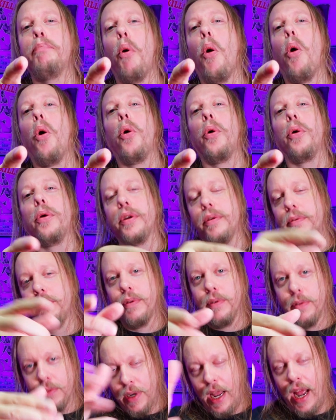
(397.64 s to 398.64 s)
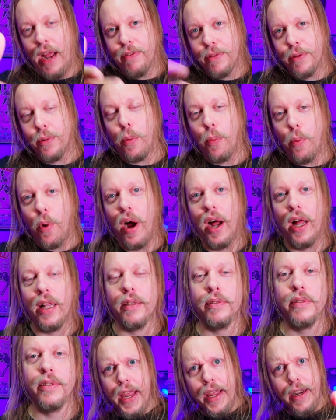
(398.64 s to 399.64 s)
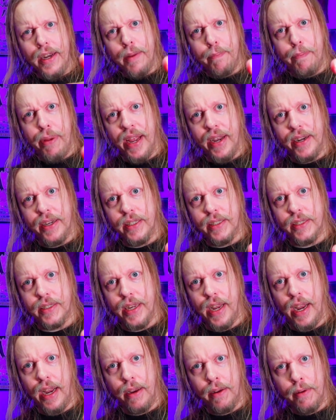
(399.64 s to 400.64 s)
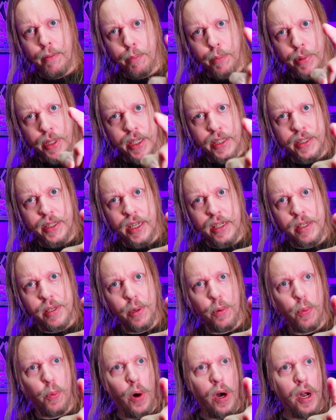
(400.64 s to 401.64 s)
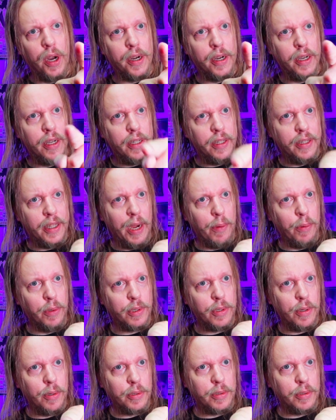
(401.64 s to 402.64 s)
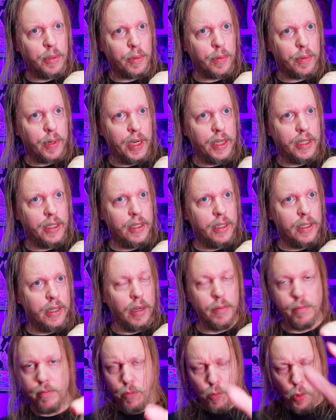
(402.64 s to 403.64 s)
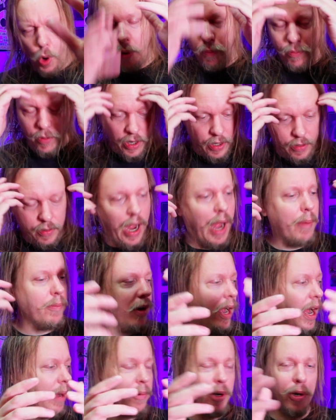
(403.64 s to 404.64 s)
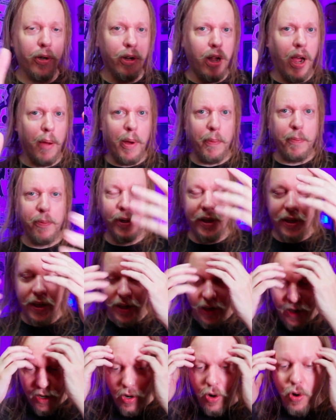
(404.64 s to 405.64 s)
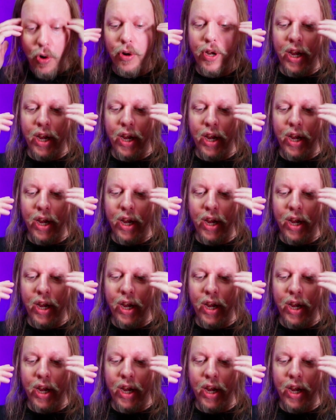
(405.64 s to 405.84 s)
bored after a while. Independence Day, PlayStation 1, that was also great. I'm gonna come up with all